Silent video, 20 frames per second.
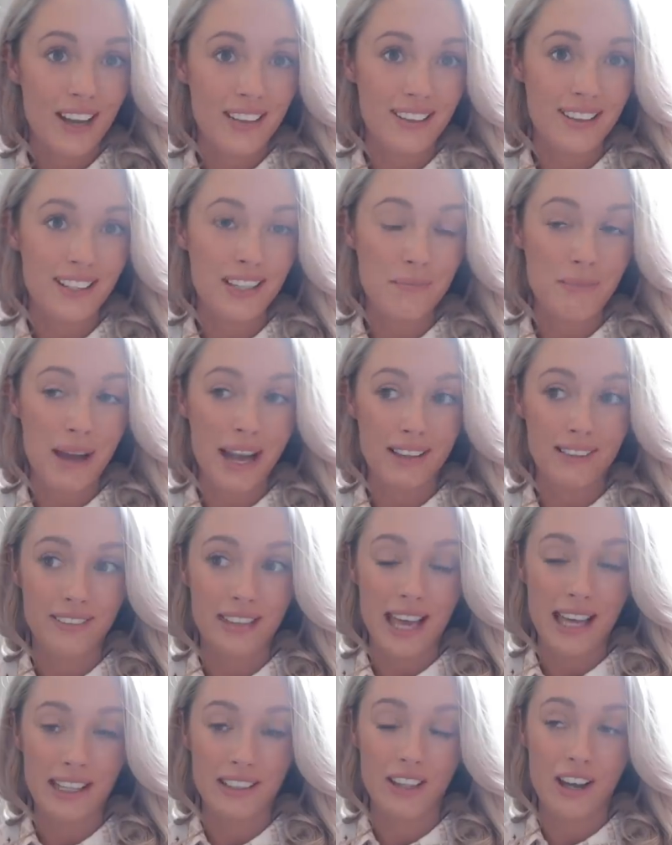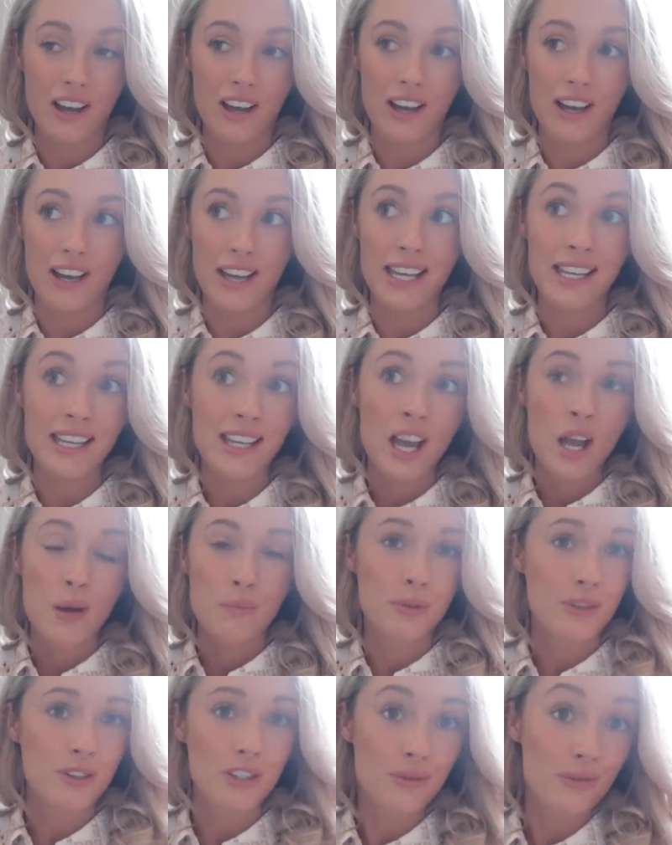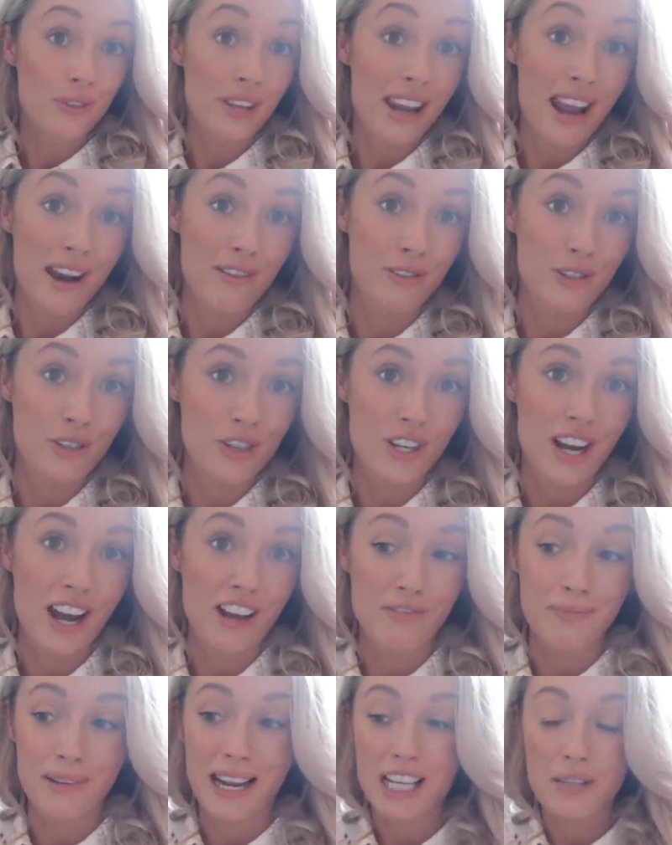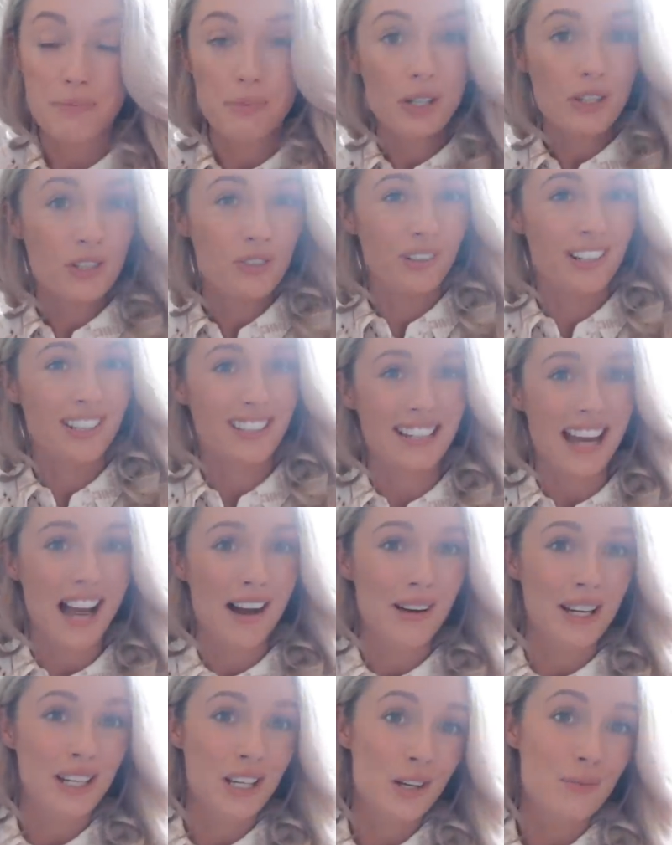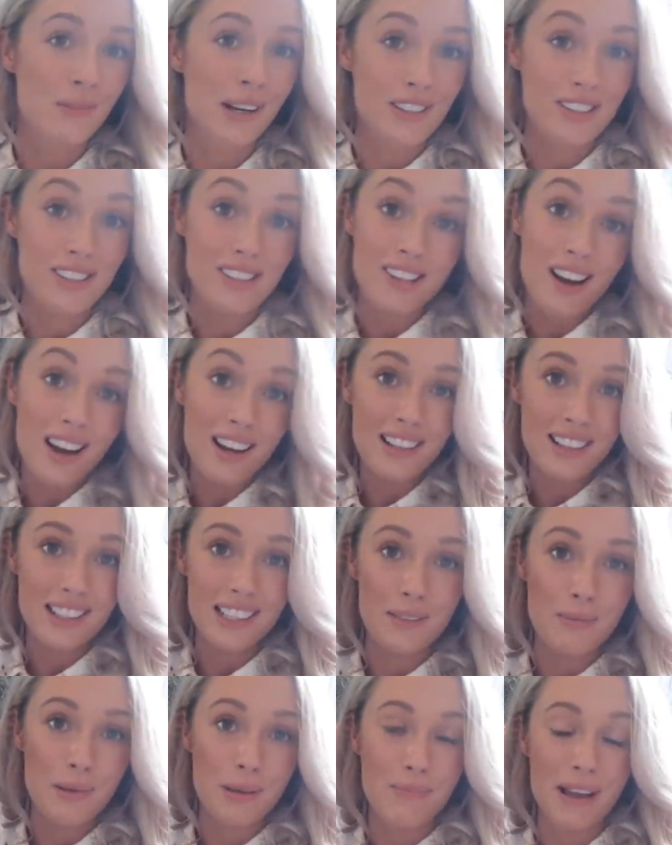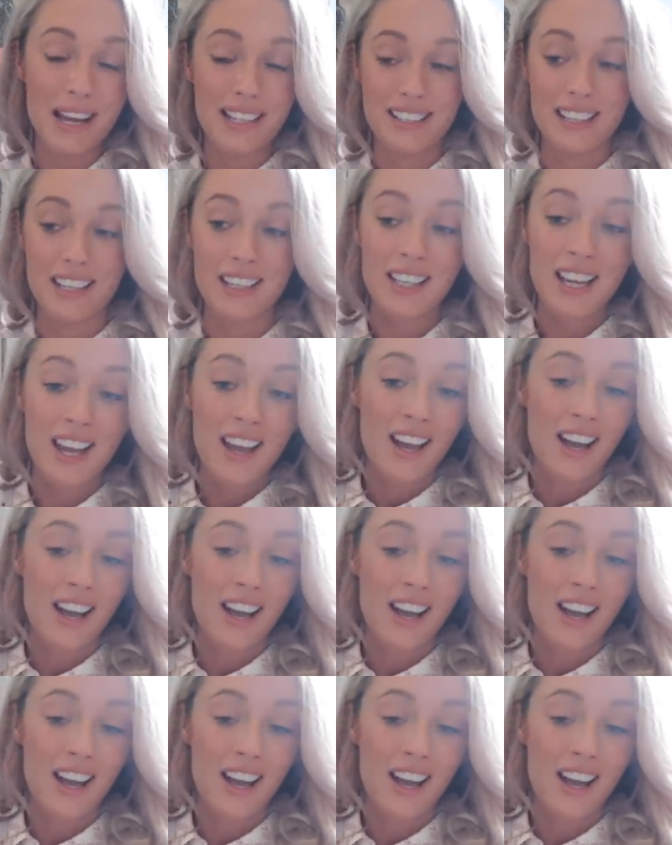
I think back then I presumed that everyone should have black boots, whereas now I know my style a little bit better.